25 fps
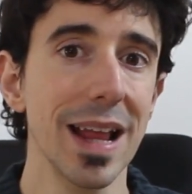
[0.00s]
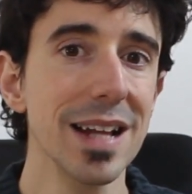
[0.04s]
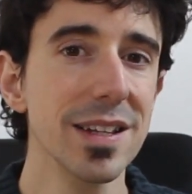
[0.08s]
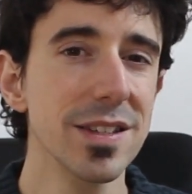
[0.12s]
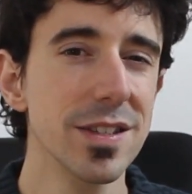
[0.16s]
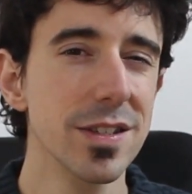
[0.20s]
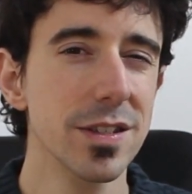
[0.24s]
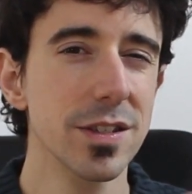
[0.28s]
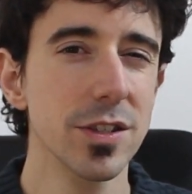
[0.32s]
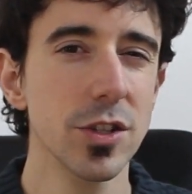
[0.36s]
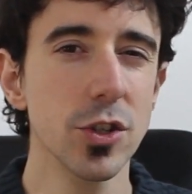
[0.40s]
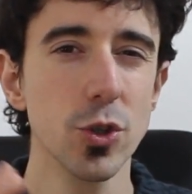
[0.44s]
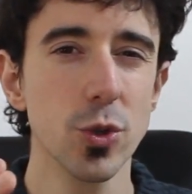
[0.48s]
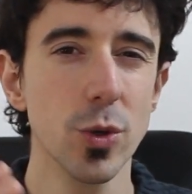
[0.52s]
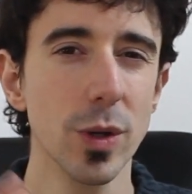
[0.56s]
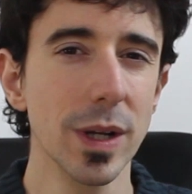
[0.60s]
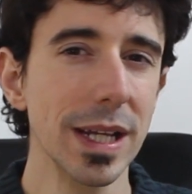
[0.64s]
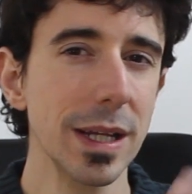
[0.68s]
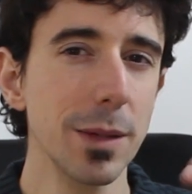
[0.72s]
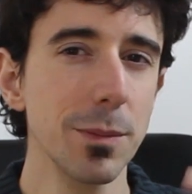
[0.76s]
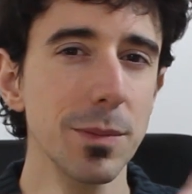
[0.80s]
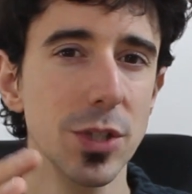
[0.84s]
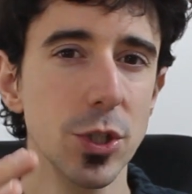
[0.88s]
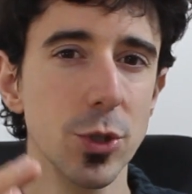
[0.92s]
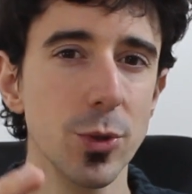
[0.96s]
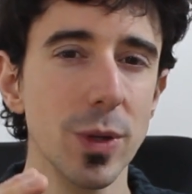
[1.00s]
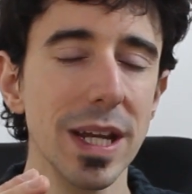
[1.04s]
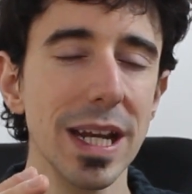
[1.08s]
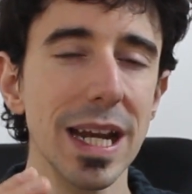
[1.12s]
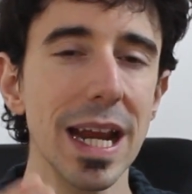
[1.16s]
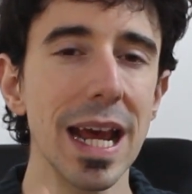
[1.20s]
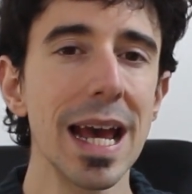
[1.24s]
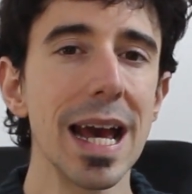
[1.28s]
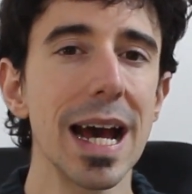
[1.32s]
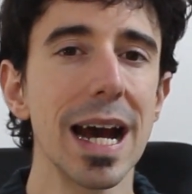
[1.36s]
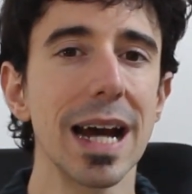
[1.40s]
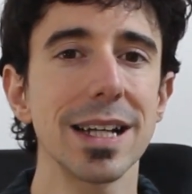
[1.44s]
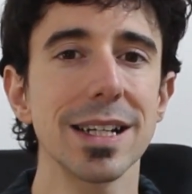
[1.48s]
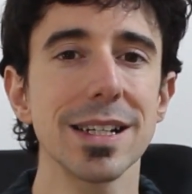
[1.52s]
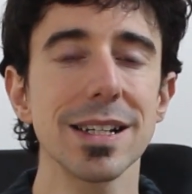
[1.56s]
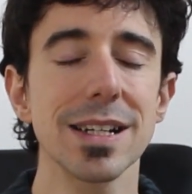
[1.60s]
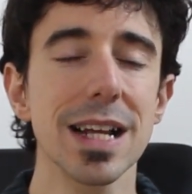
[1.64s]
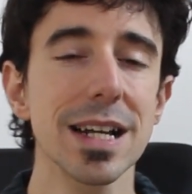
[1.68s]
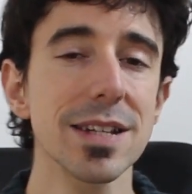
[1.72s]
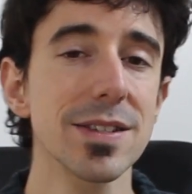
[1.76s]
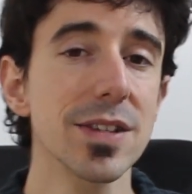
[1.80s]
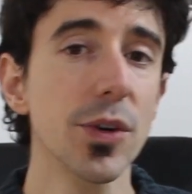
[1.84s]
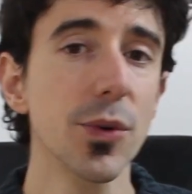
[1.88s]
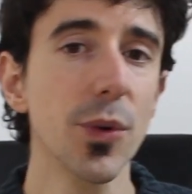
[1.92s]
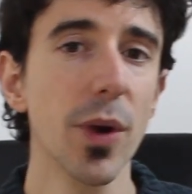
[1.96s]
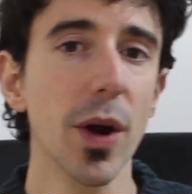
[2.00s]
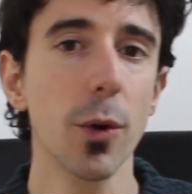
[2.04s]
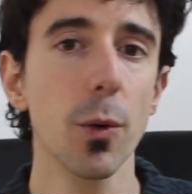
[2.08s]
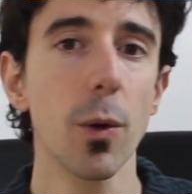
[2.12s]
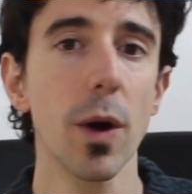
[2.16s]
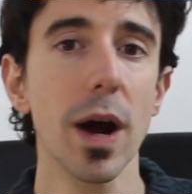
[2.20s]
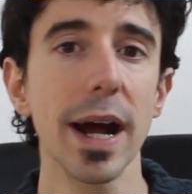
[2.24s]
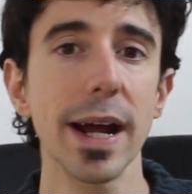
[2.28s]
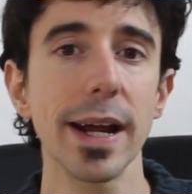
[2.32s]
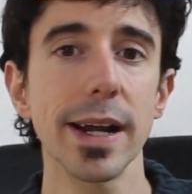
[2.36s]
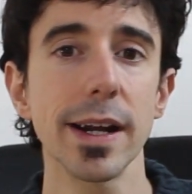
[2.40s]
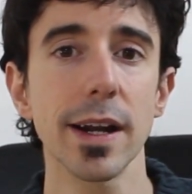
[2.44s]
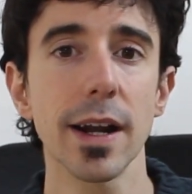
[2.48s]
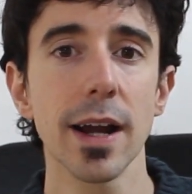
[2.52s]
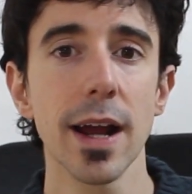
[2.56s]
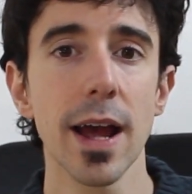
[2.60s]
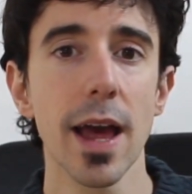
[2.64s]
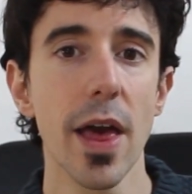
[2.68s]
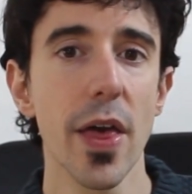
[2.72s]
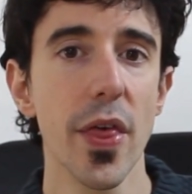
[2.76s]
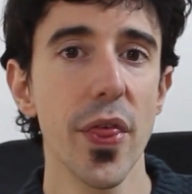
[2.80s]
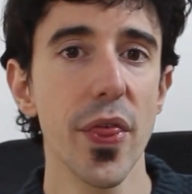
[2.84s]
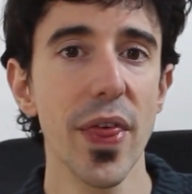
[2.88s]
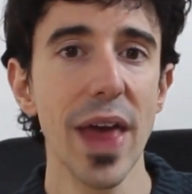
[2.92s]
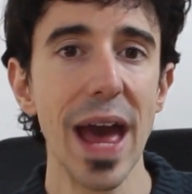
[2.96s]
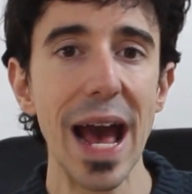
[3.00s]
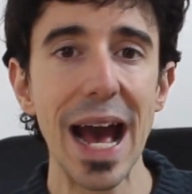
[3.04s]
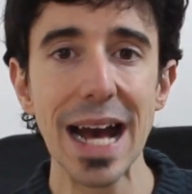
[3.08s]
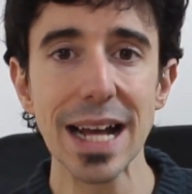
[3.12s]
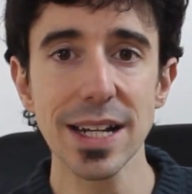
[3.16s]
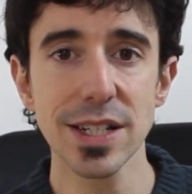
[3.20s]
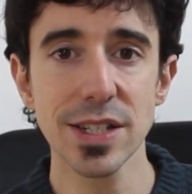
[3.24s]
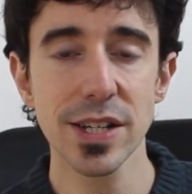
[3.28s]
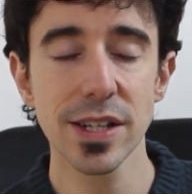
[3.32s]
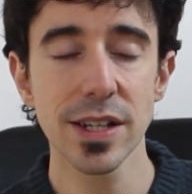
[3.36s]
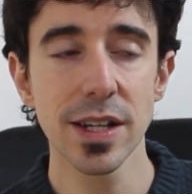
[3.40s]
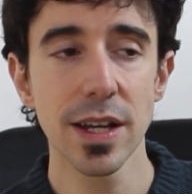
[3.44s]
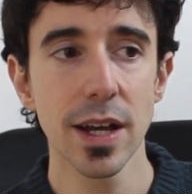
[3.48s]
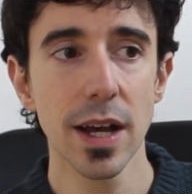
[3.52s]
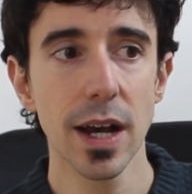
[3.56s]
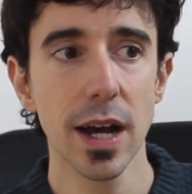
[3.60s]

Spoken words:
That's usually in between, and it doesn't require that